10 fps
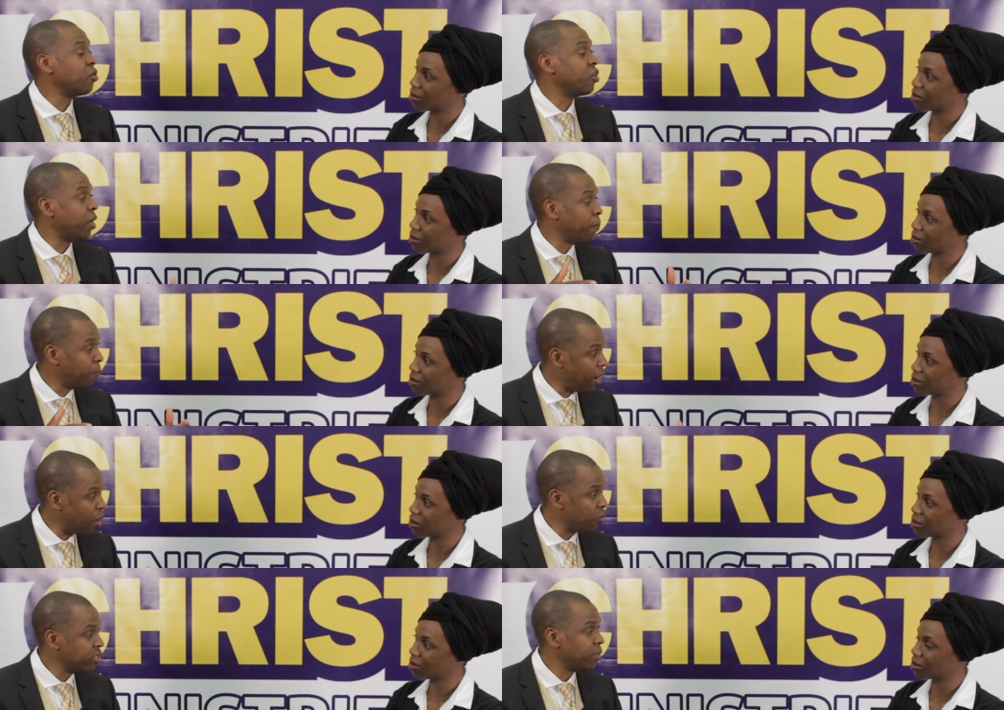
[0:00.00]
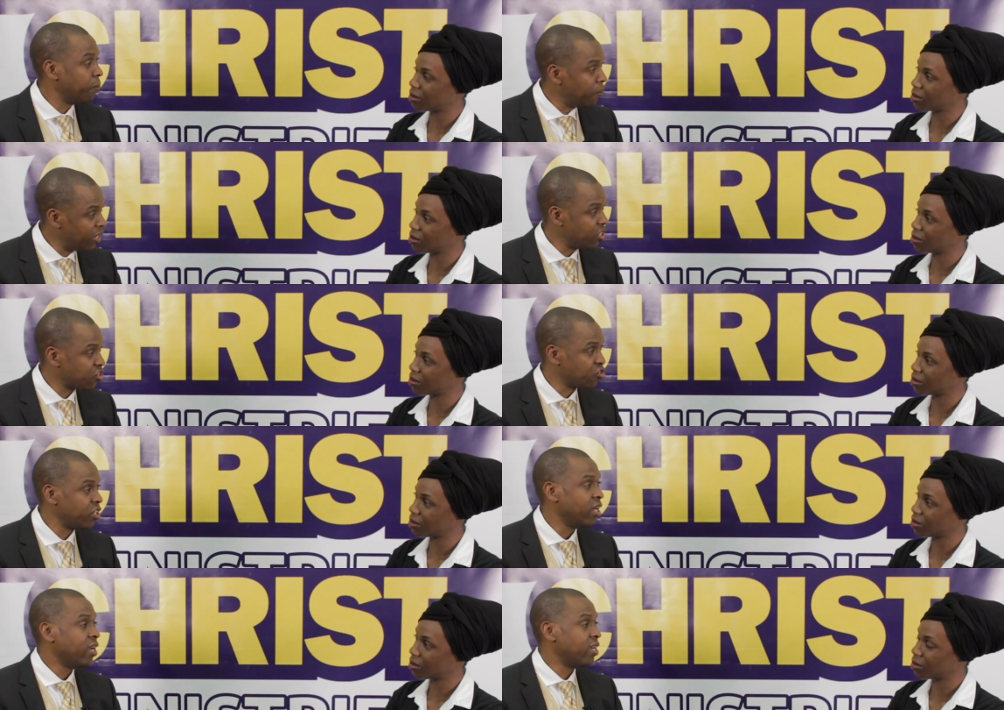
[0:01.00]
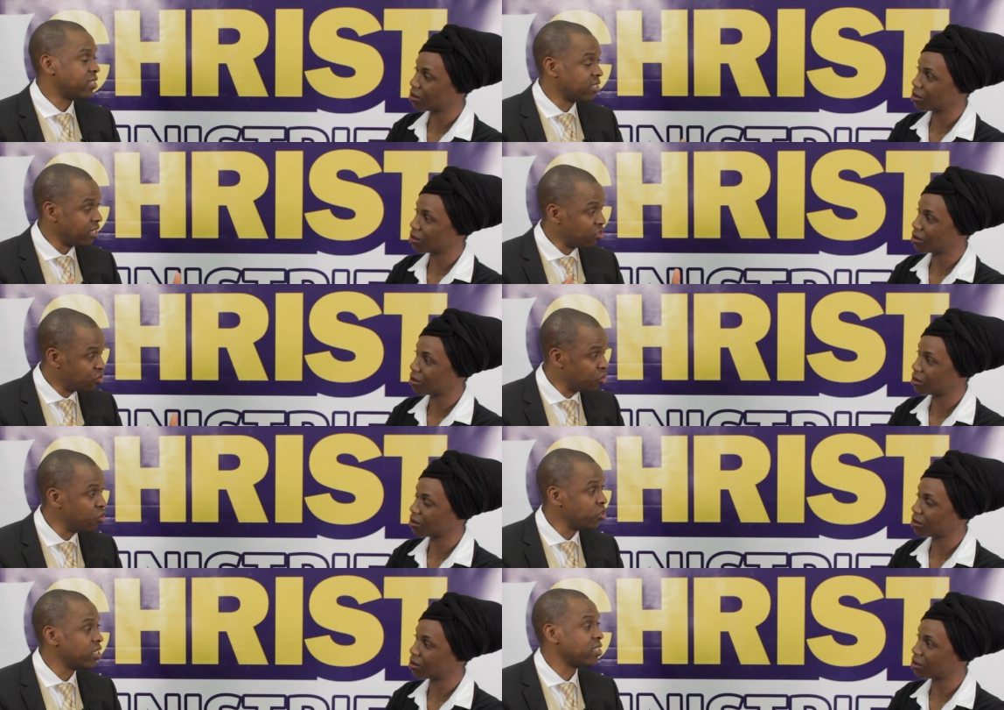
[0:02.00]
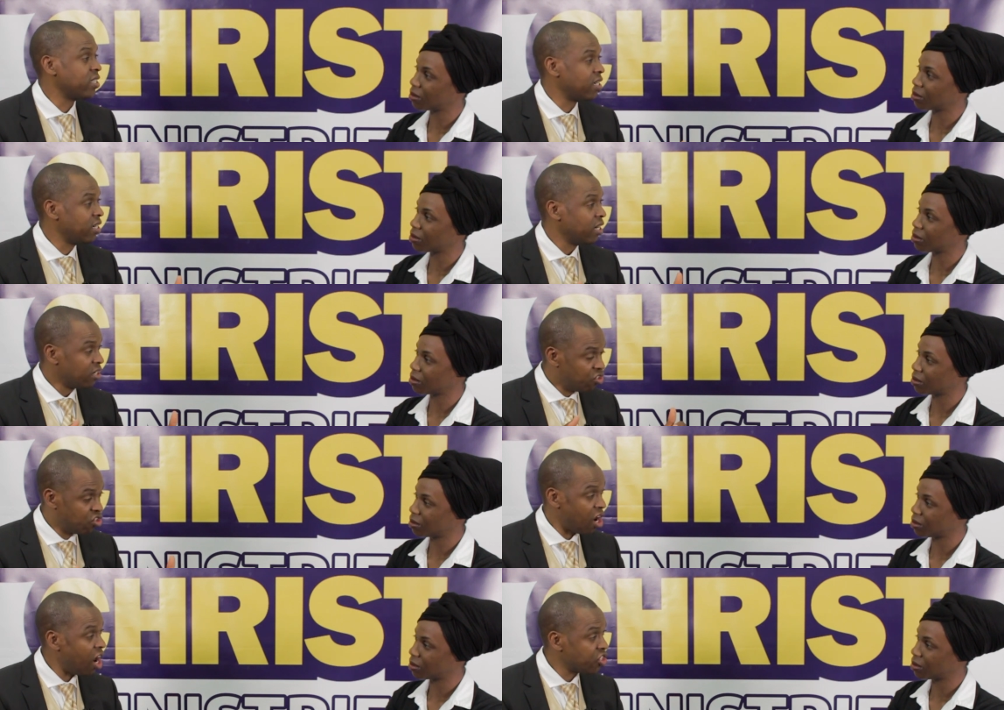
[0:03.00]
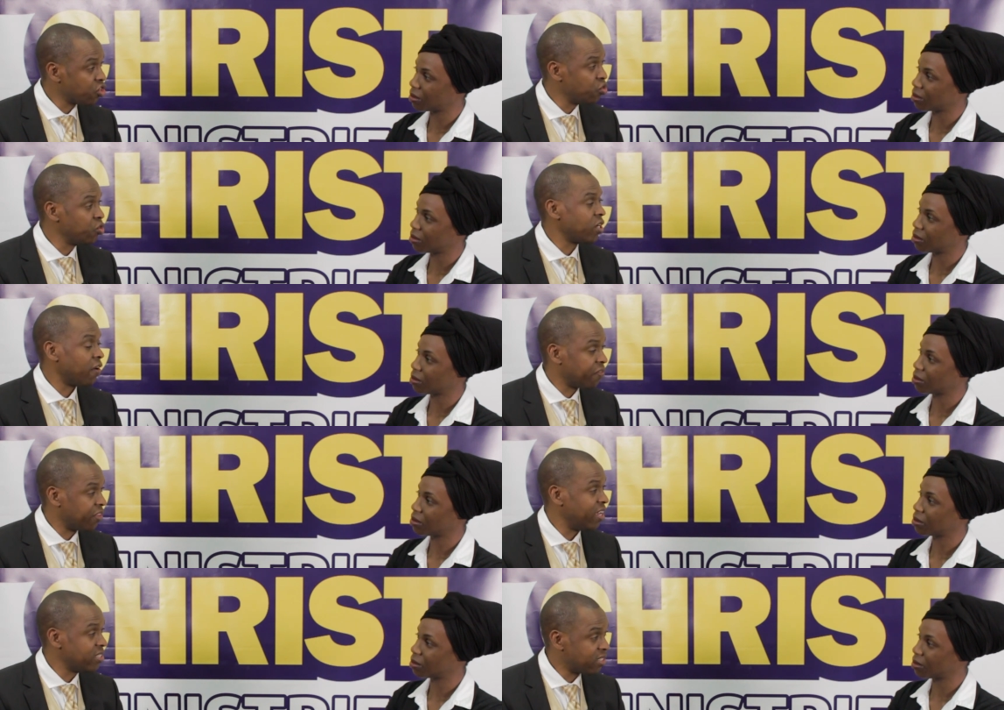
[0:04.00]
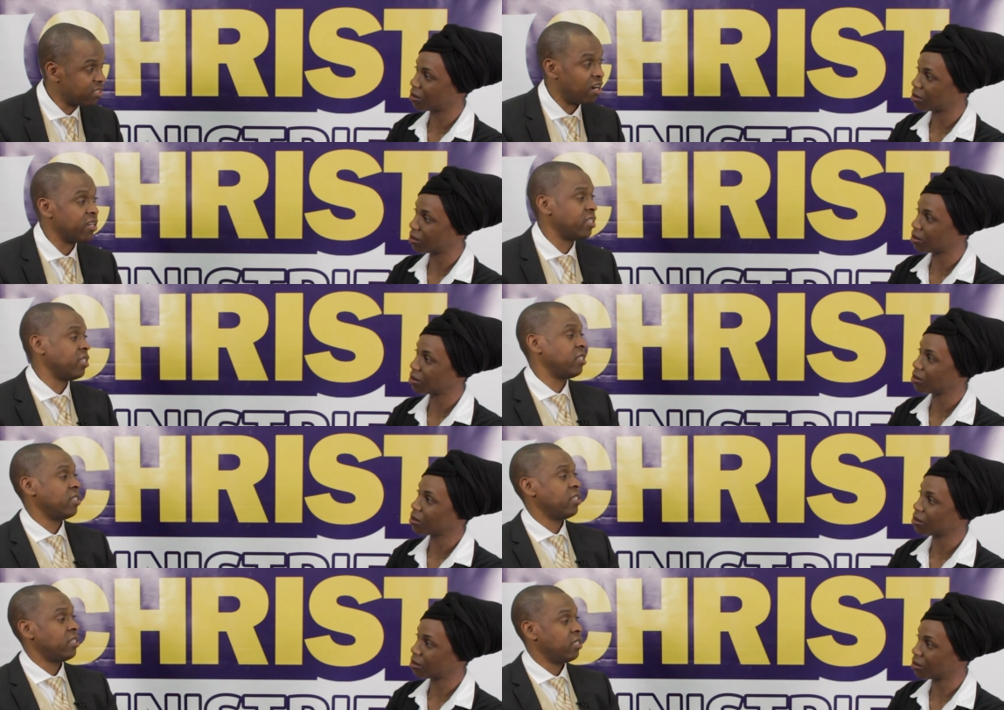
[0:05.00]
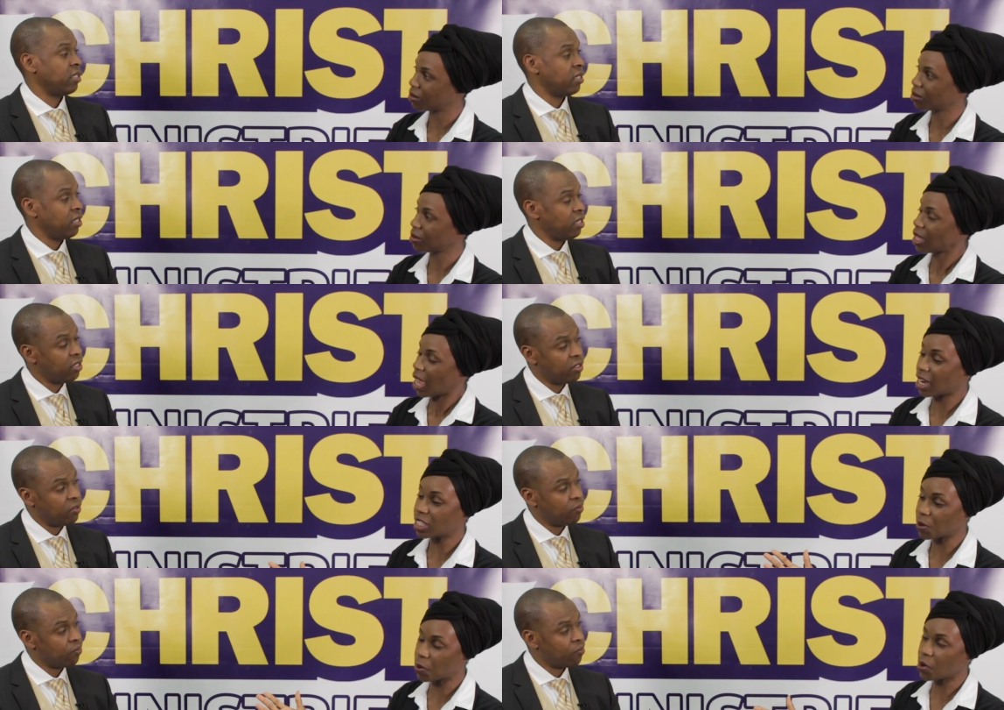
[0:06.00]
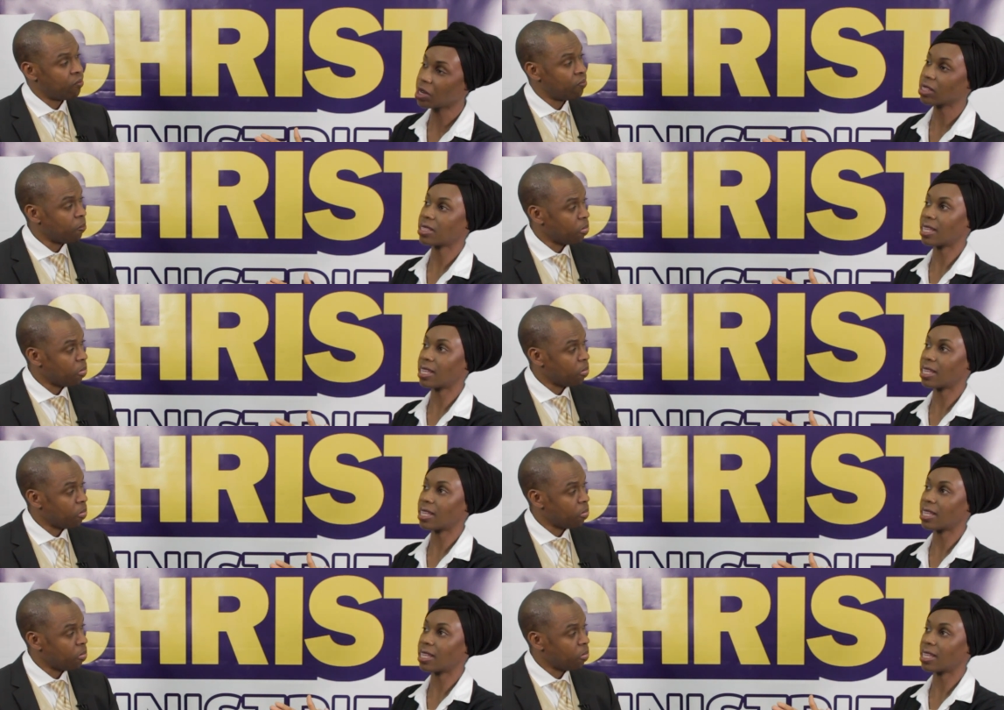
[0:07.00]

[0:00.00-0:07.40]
Speaker 1: I'm going to empower the ministry. It's the root, it's the grassroots of things starting.
Speaker 2: Mm -hmm. know? And it's important,